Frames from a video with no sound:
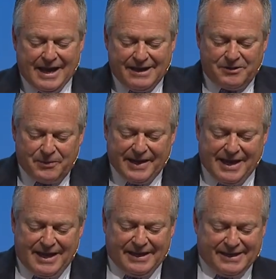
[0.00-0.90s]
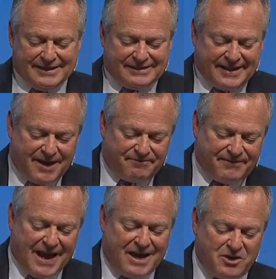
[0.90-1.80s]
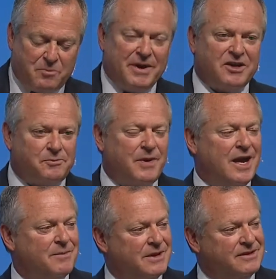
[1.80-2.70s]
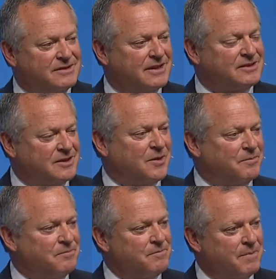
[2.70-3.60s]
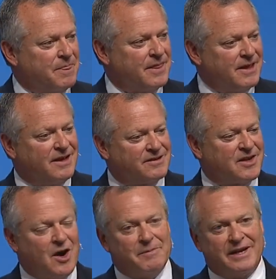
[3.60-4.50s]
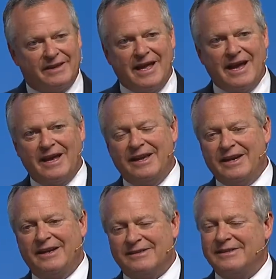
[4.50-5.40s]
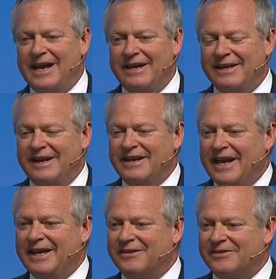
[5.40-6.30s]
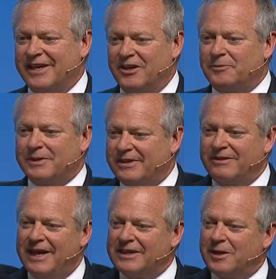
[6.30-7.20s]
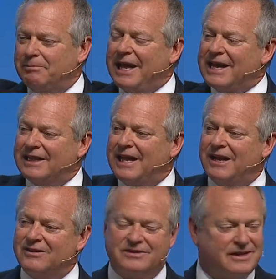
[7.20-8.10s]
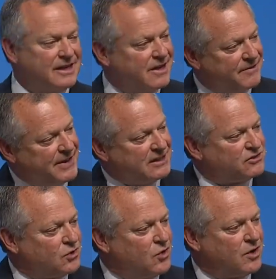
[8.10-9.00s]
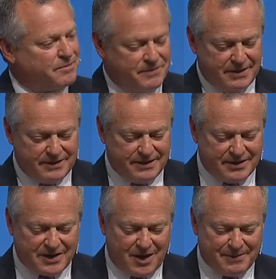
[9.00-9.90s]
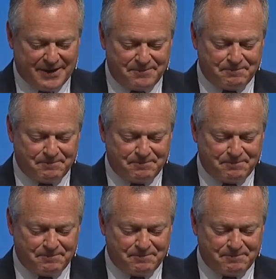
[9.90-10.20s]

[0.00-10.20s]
And the reality is that value-based payment system is coming. It is not in a negative sense, but they're like the black clouds of that storm that are coming.